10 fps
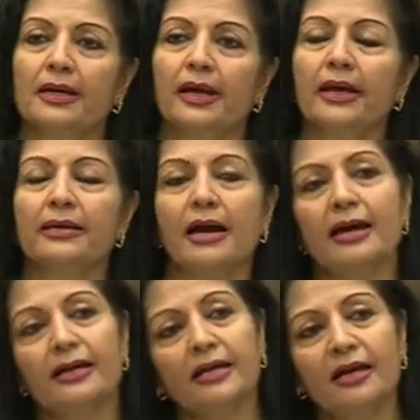and
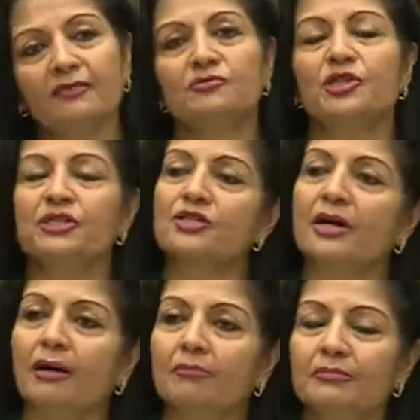I have just
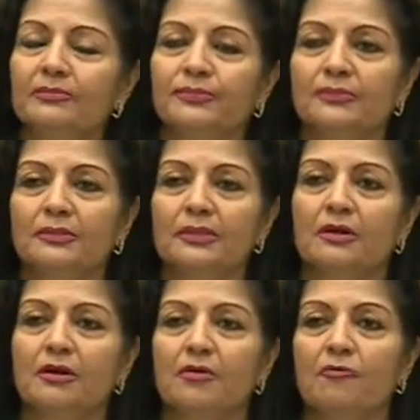come
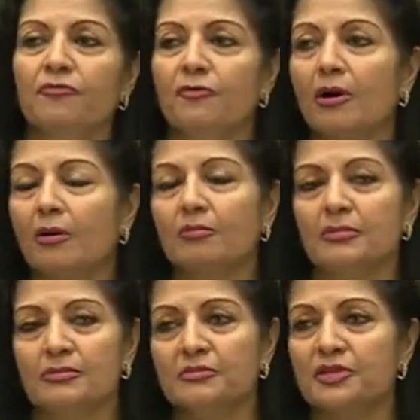
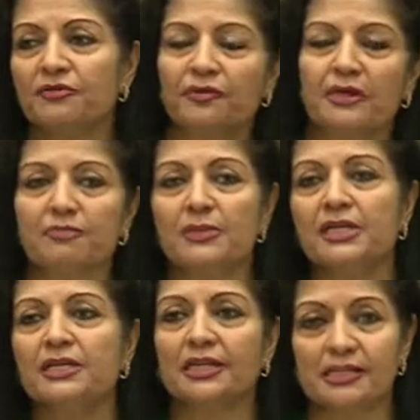from different
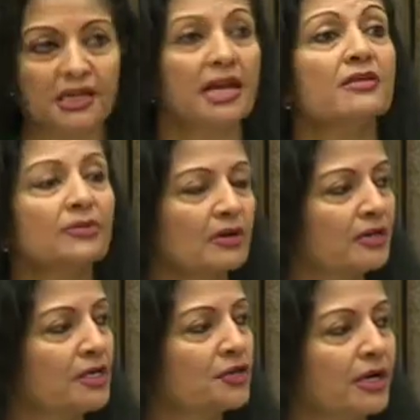meetings in the
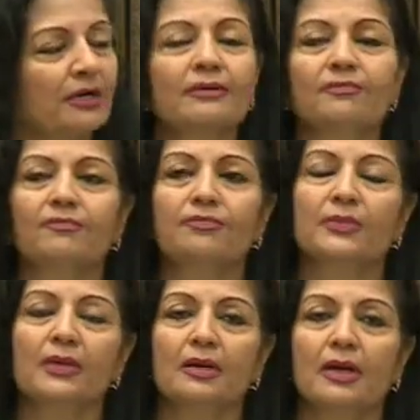region.
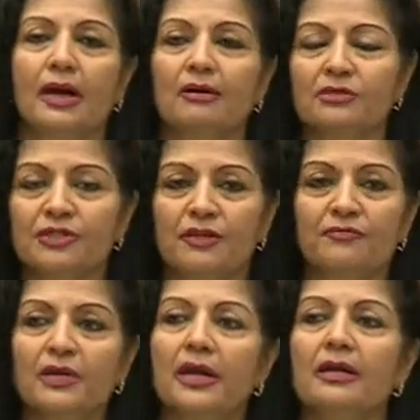I was
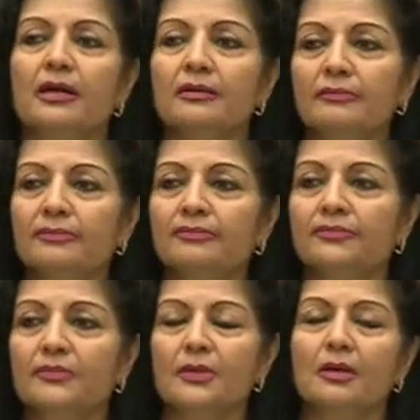in Vienna
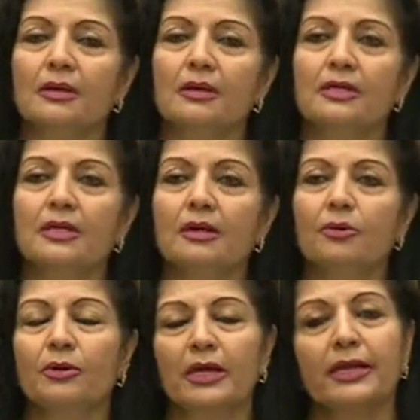
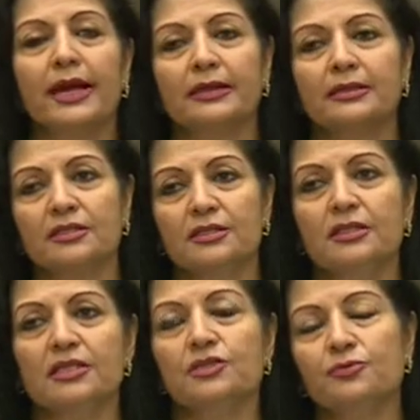looking at the
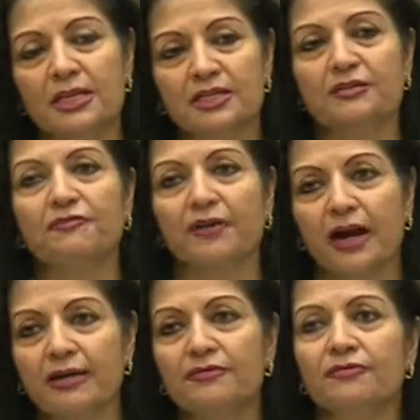
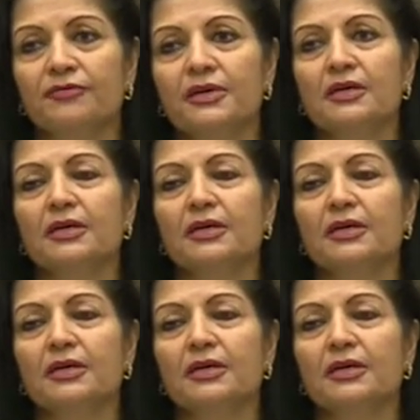1325